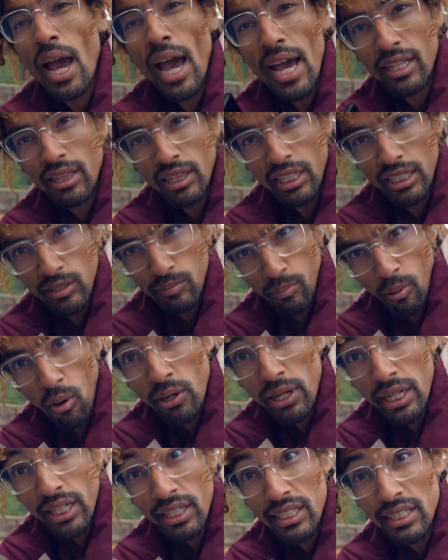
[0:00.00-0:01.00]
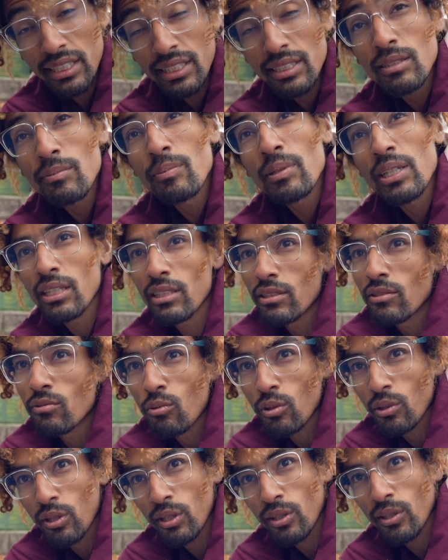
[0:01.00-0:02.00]
at these Pokelids, because
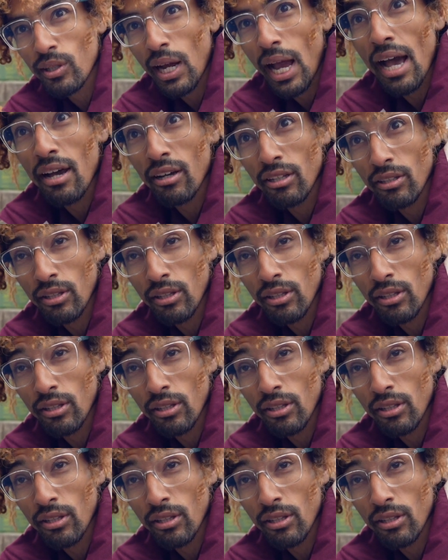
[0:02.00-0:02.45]
we're at